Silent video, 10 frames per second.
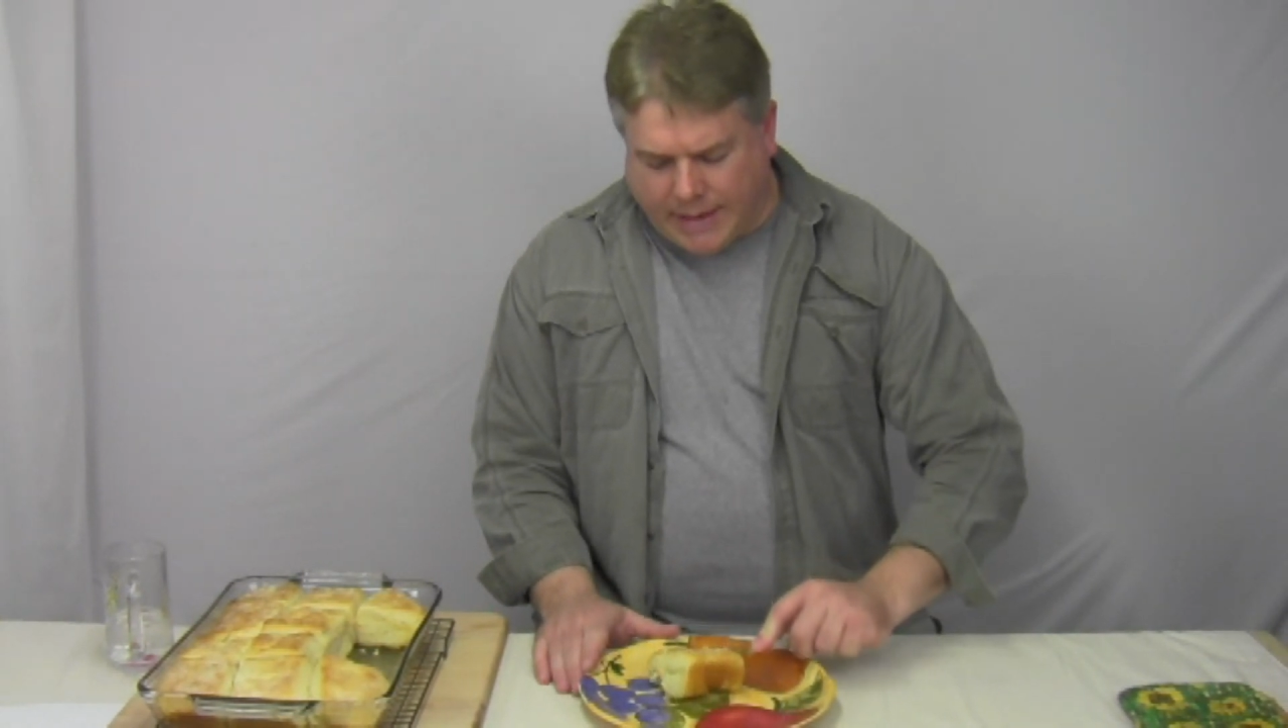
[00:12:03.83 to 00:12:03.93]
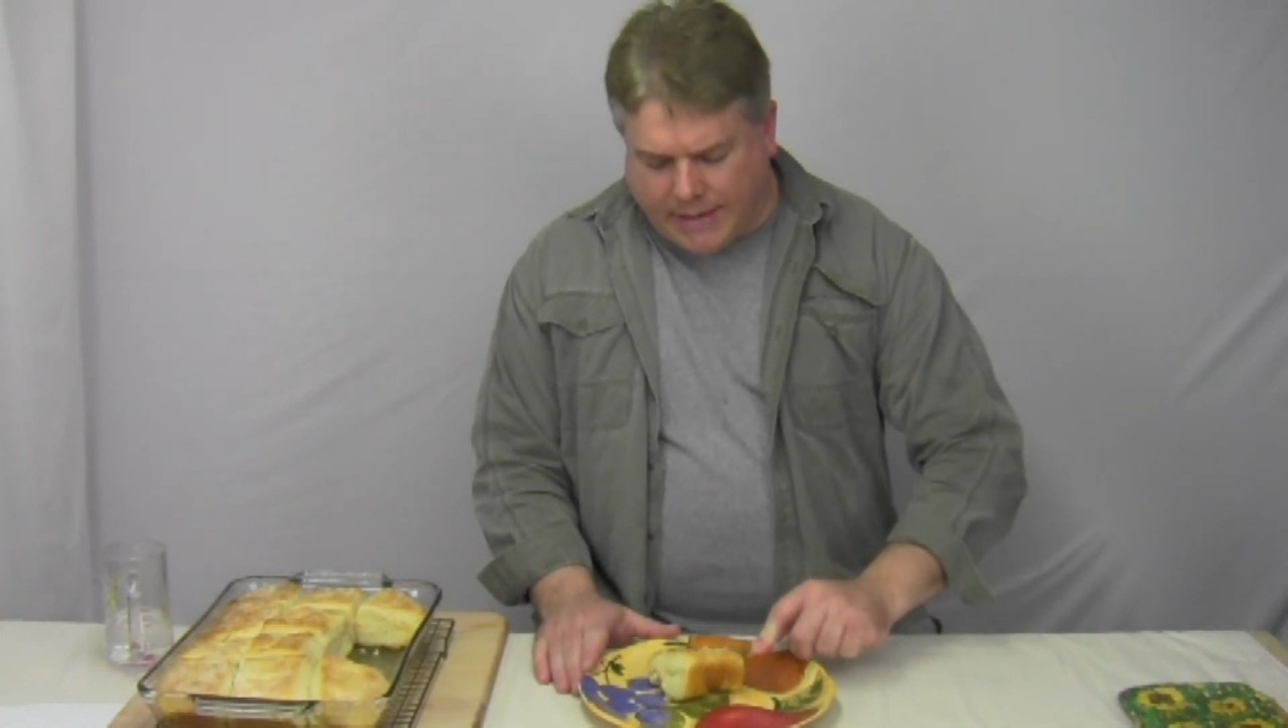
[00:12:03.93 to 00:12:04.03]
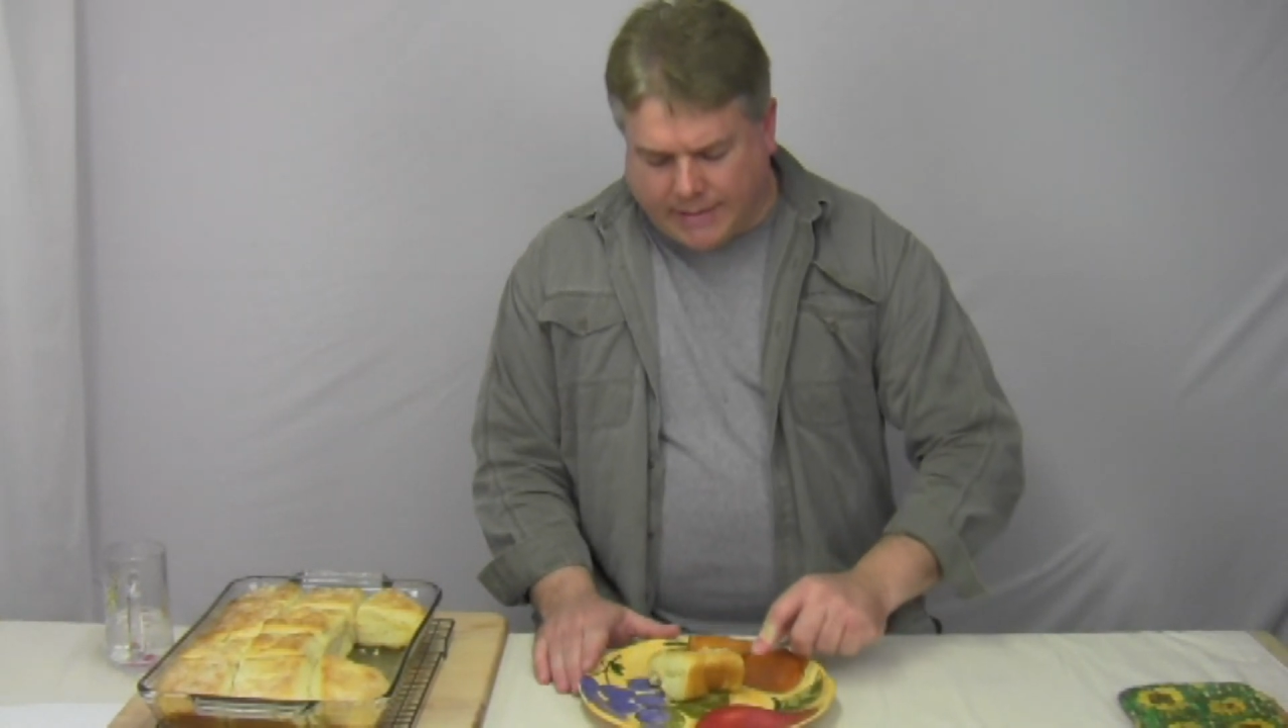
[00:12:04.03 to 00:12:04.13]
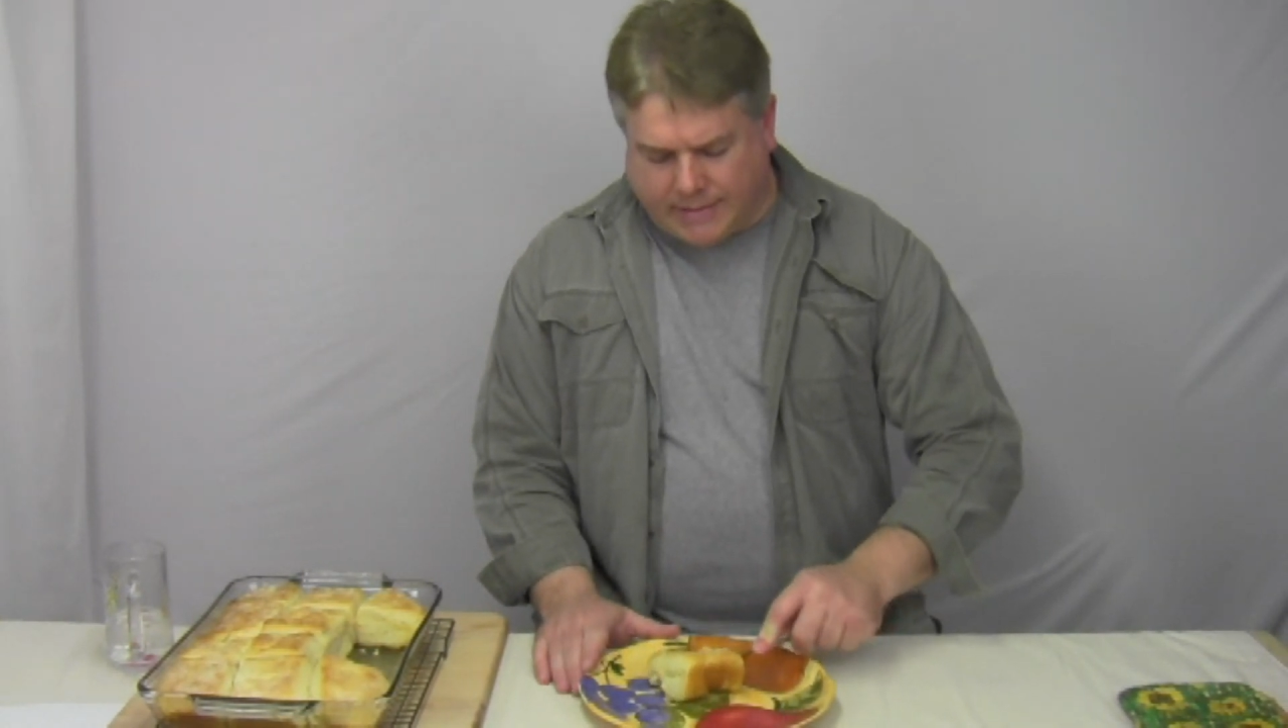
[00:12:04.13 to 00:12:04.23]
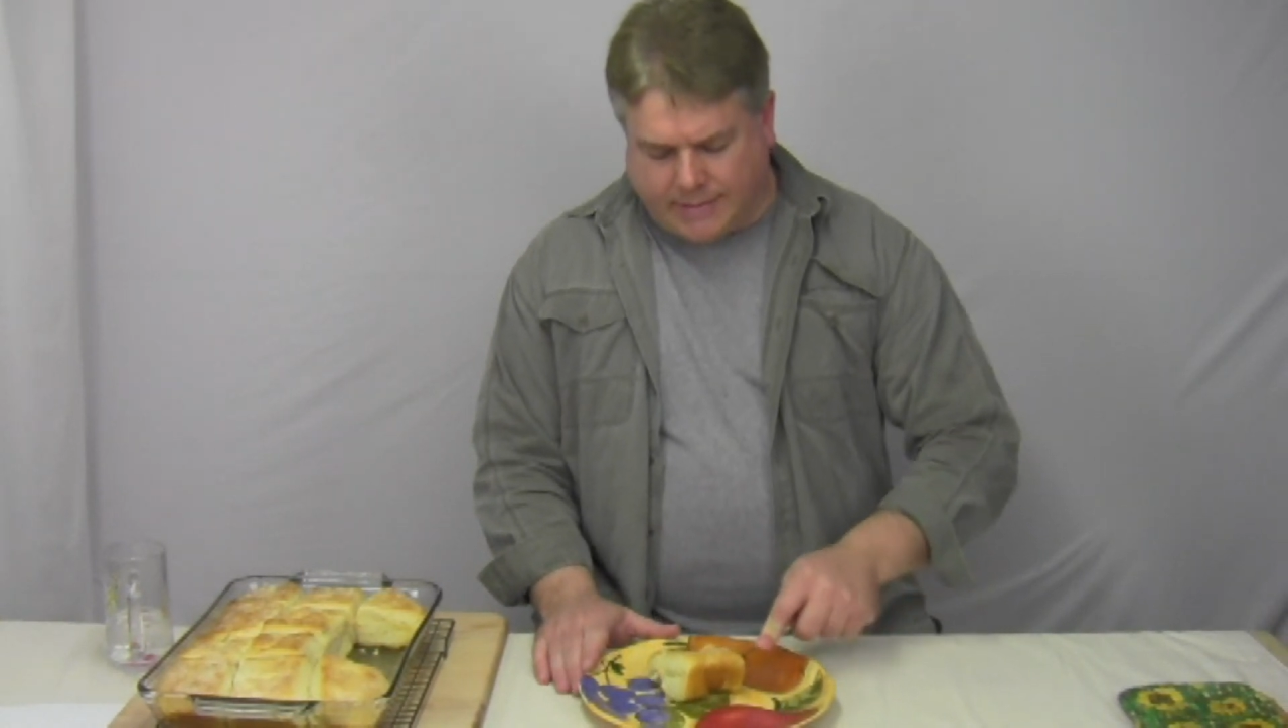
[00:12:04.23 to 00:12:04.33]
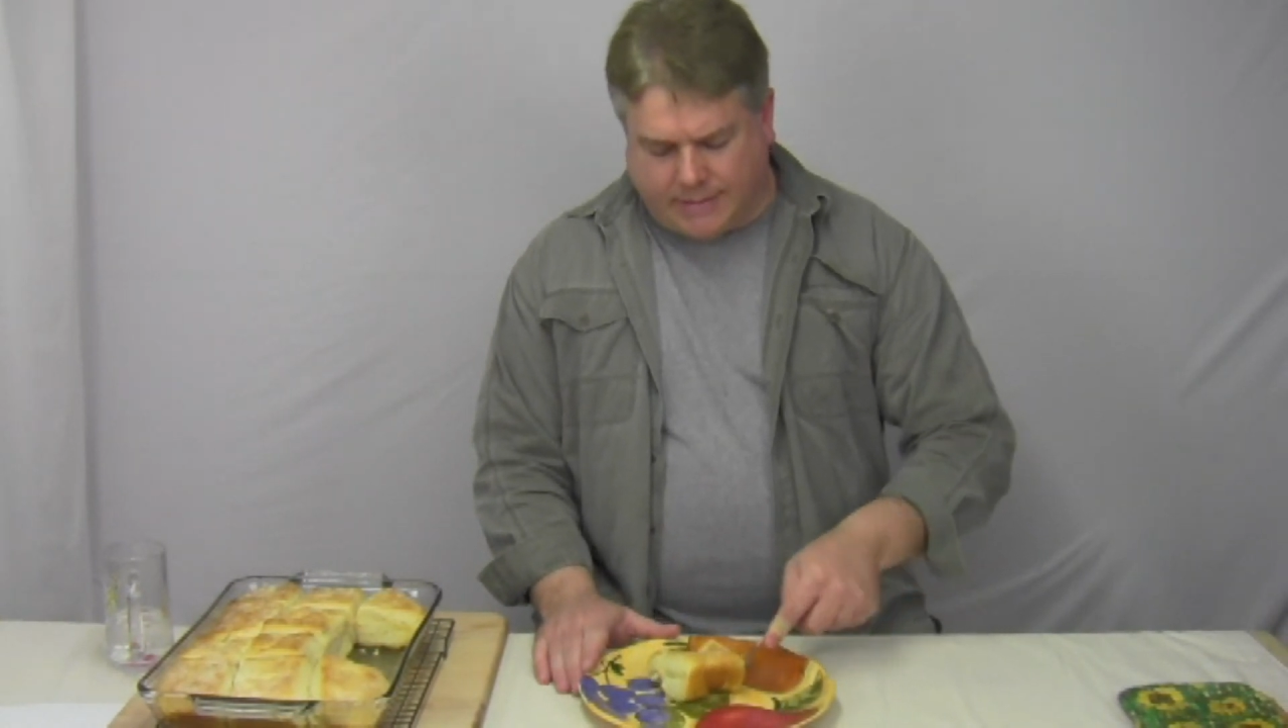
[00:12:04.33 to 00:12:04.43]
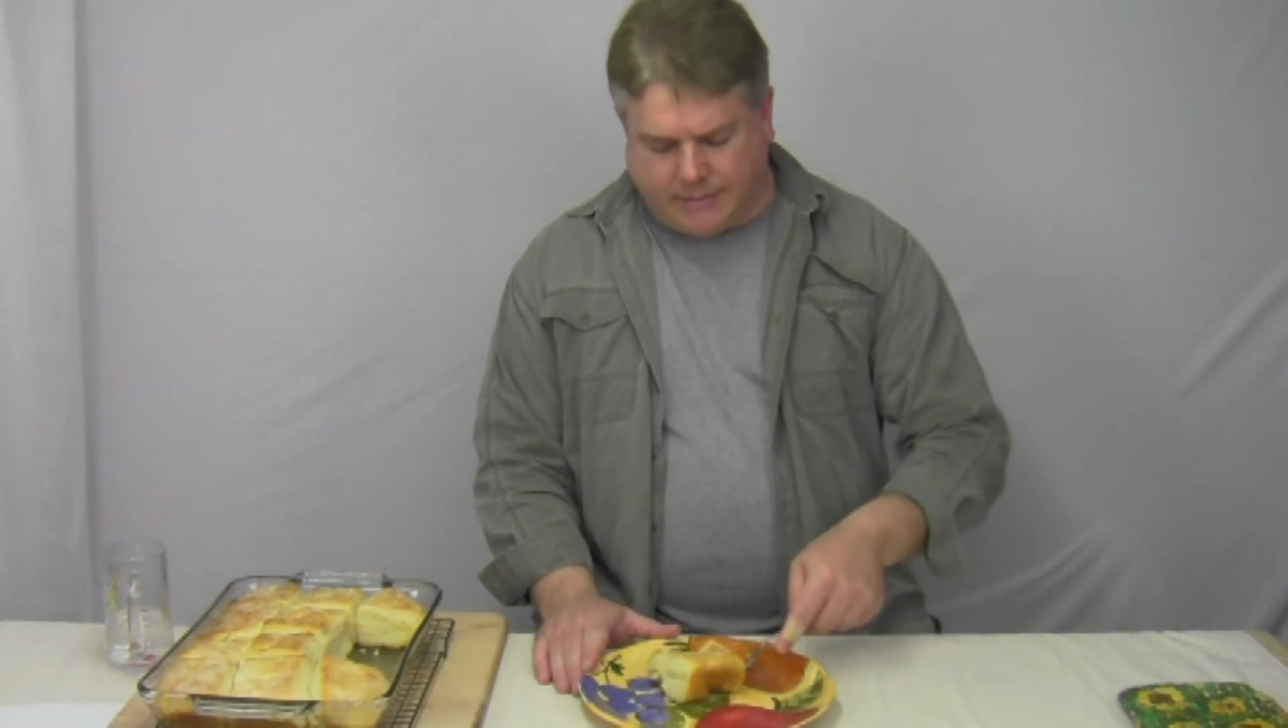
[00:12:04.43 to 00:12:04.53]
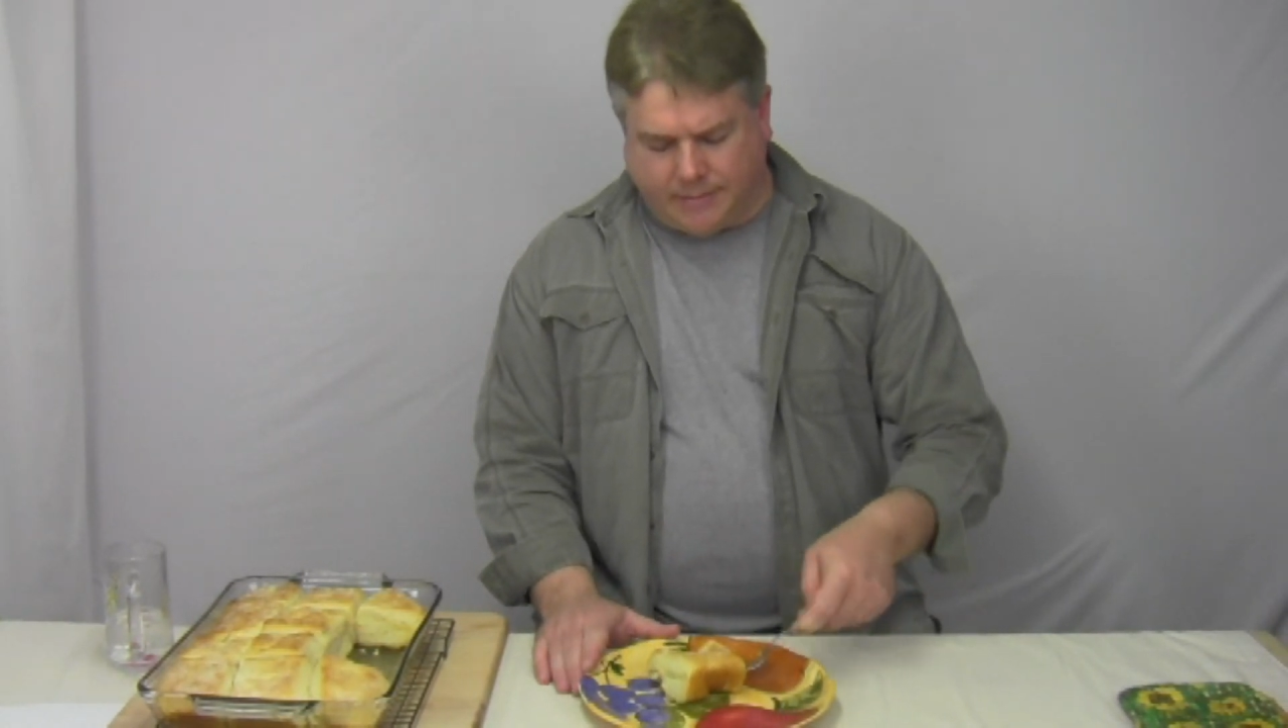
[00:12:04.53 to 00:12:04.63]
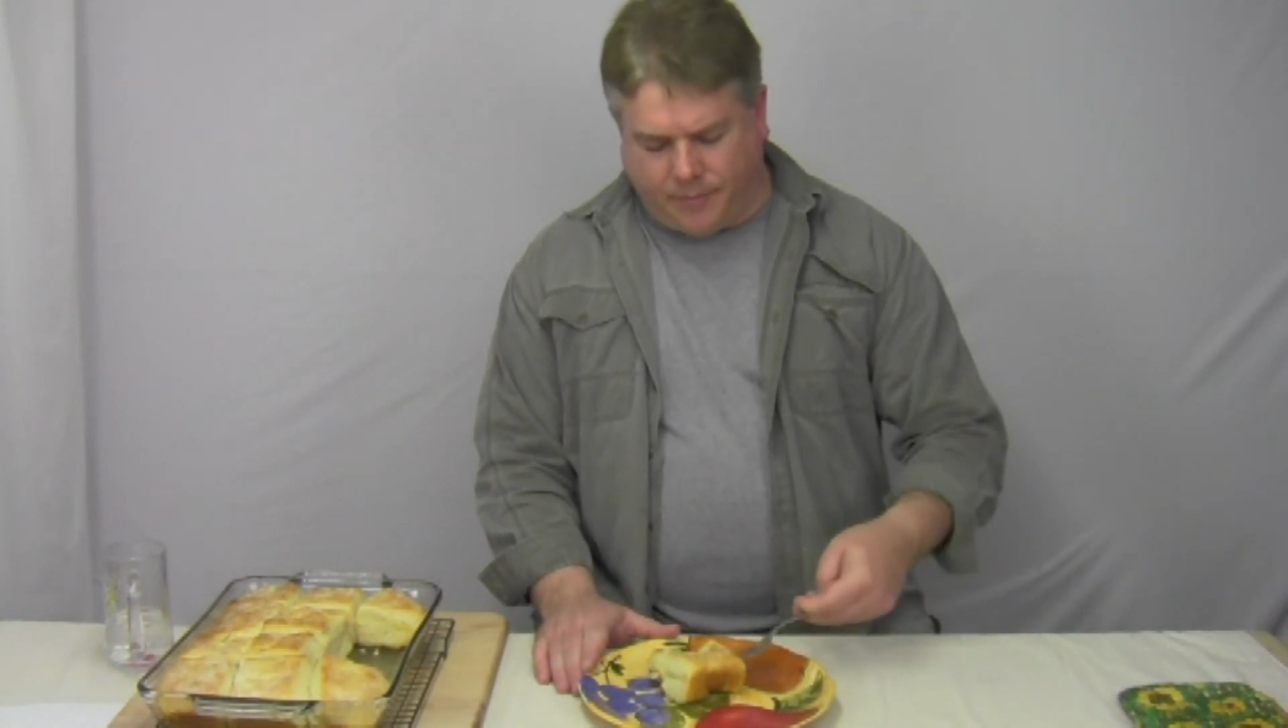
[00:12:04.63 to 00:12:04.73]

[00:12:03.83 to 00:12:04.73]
got it.